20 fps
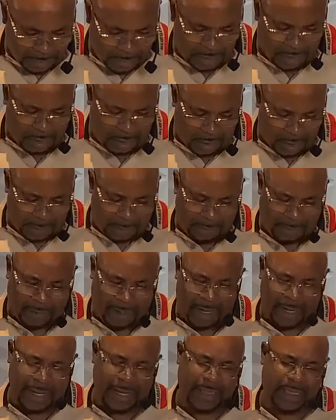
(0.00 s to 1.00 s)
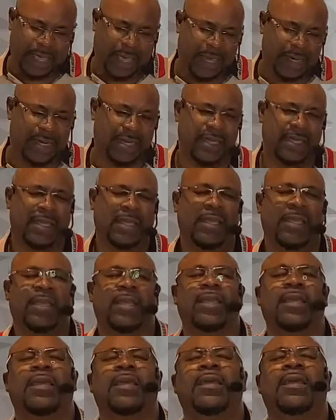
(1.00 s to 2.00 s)
Lord, pray that
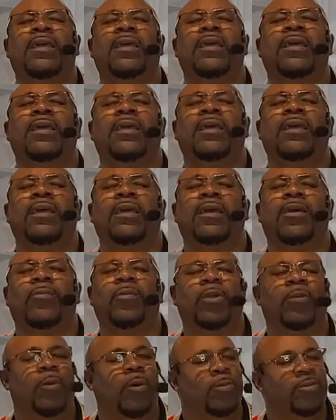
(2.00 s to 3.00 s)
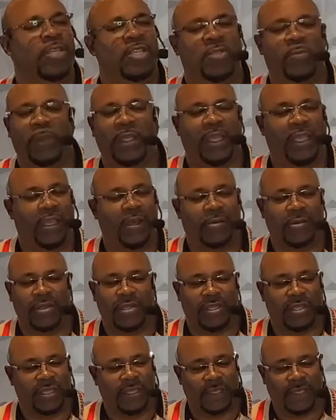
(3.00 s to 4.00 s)
we won't just be
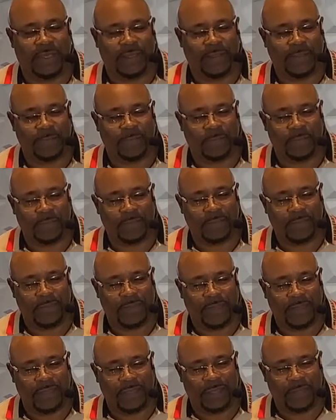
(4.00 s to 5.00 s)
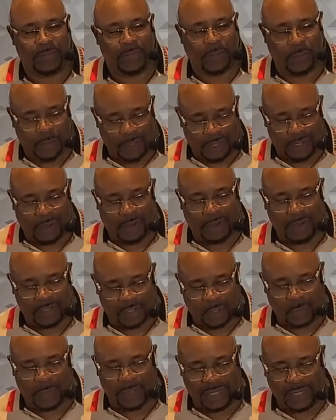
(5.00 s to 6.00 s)
hearers, but we'll
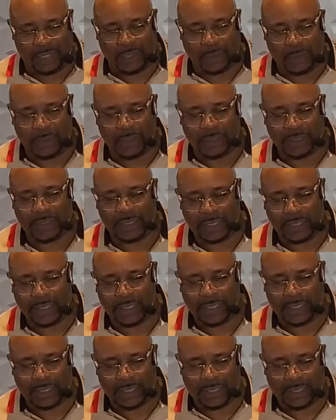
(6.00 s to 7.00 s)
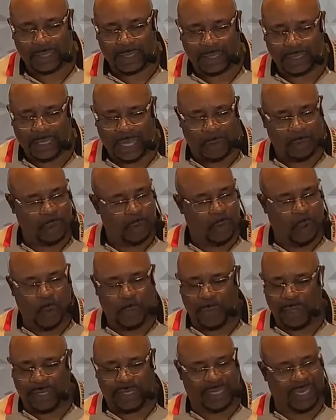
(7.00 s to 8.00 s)
also be doers. That we won't
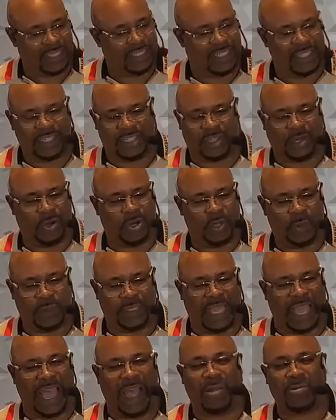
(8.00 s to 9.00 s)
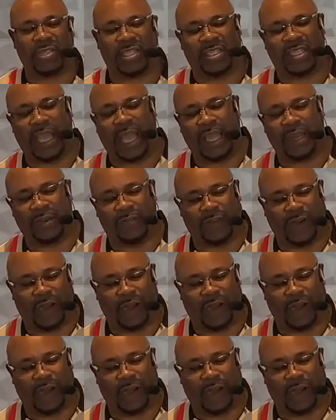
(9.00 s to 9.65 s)
be just concerned with the outside of our